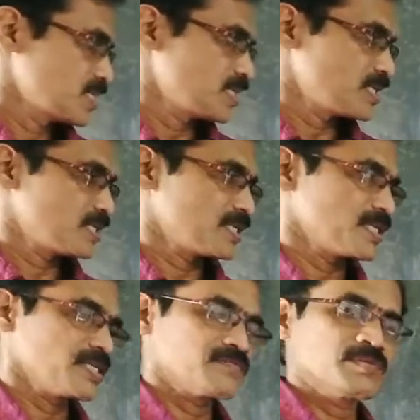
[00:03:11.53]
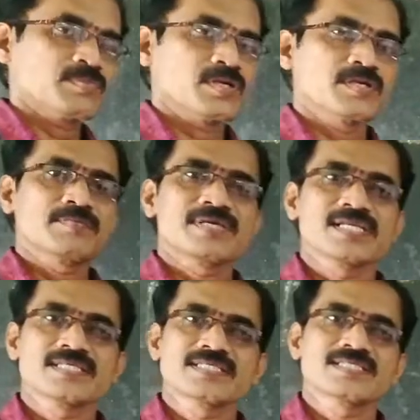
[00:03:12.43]
Here the degree of the polynomial
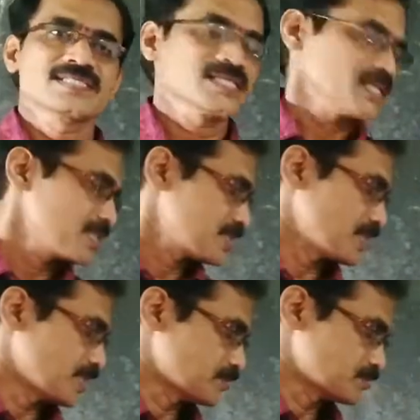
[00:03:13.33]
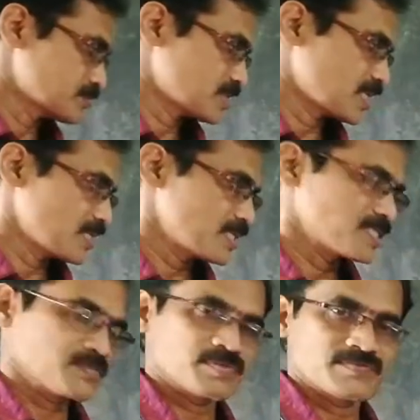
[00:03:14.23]
is 3,
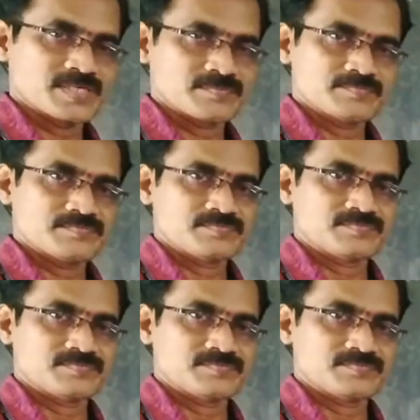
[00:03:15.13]
highest power.